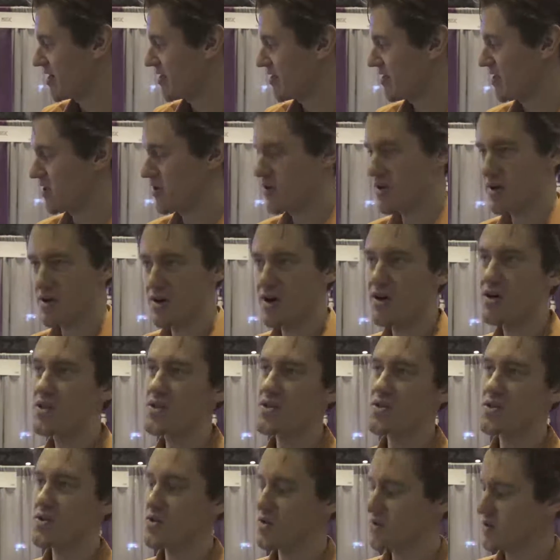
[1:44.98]
that you can
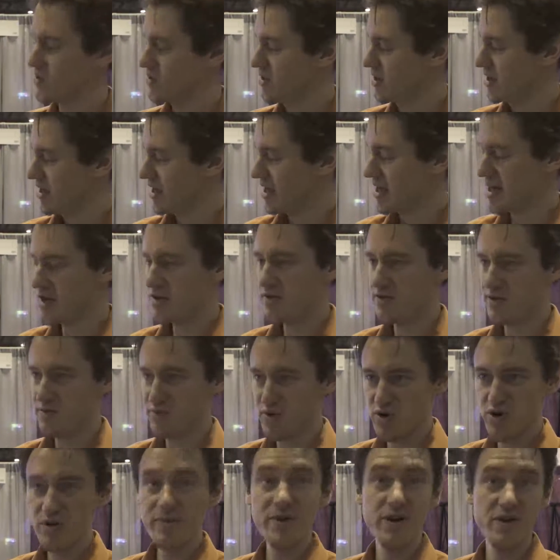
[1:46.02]
also have a
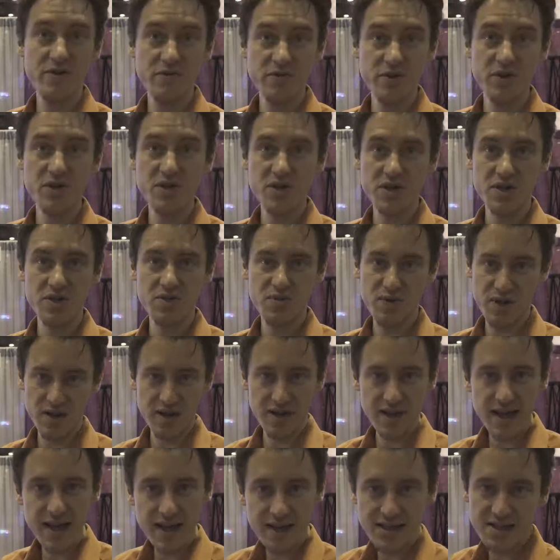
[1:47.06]
permanent version
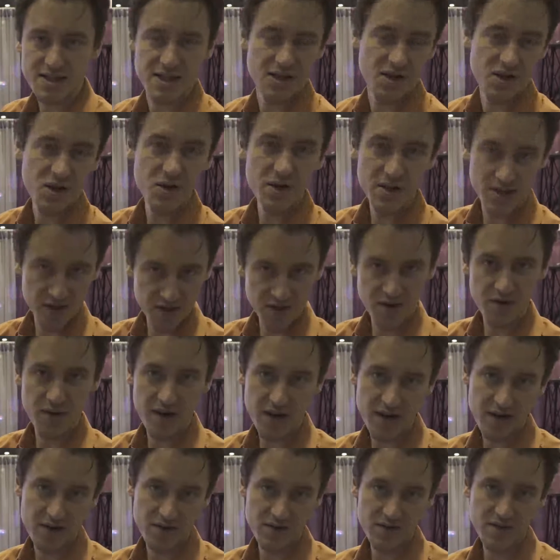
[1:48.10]
with legs that go into the
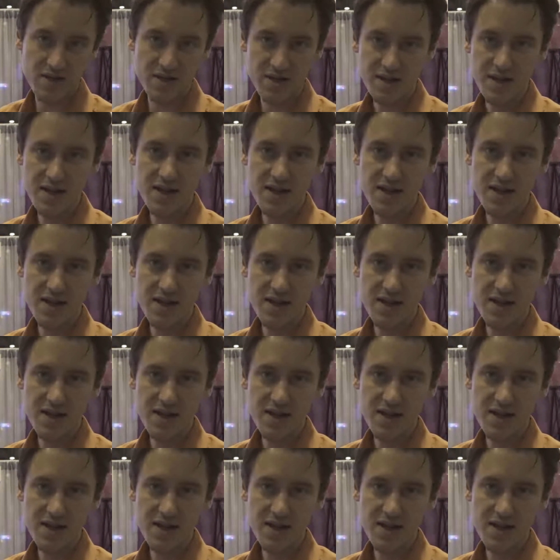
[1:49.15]
ground,